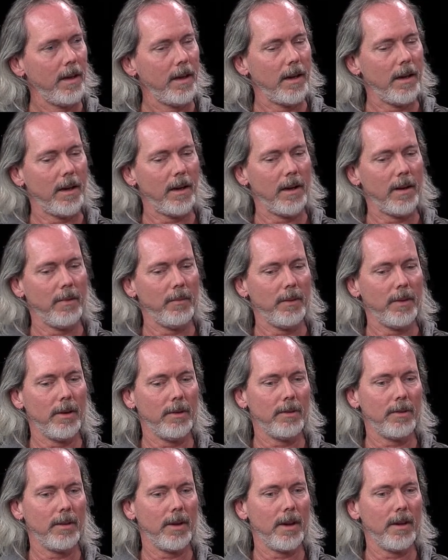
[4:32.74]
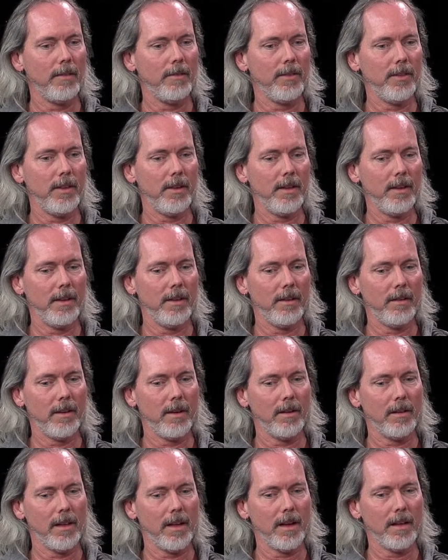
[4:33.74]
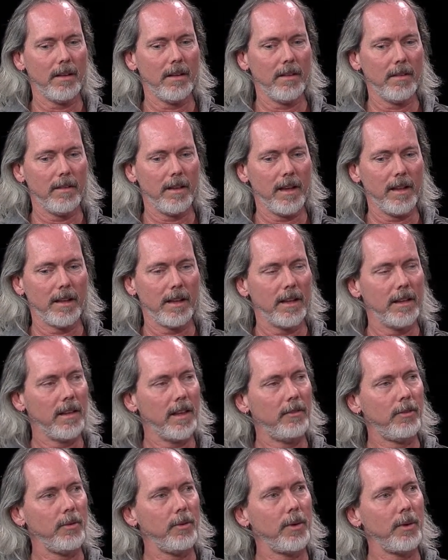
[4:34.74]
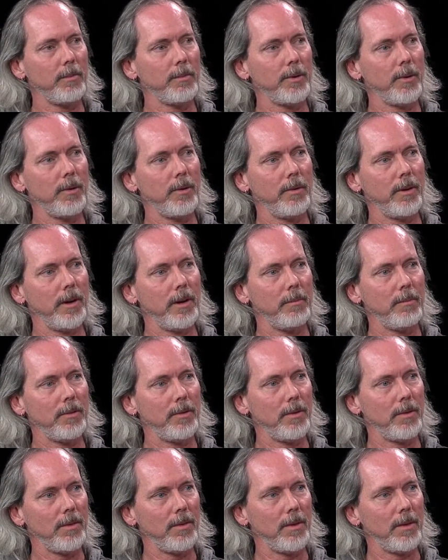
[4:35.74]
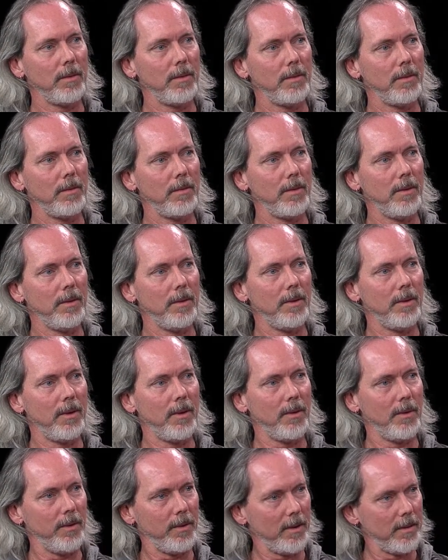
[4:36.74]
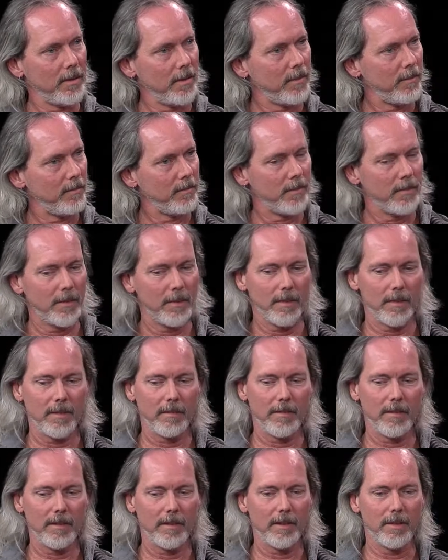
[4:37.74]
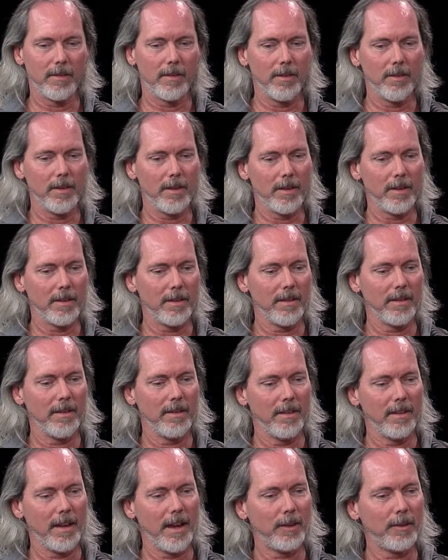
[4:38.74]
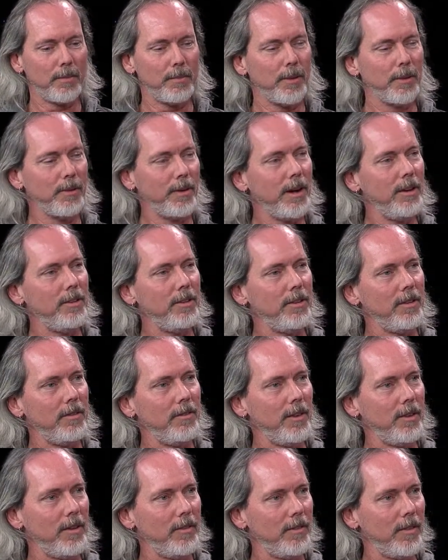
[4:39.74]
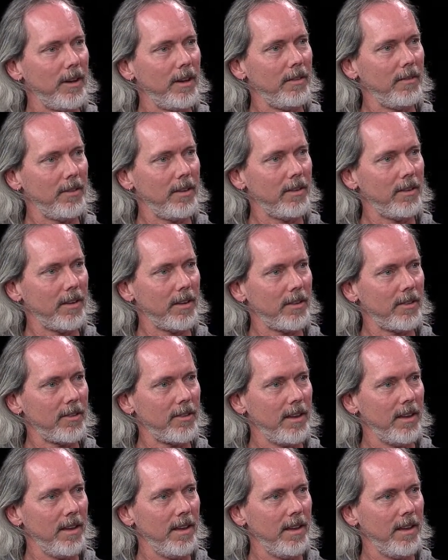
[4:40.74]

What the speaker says: We also have the online delegate level 1 program, so that you can go and do the exploration of unified physics.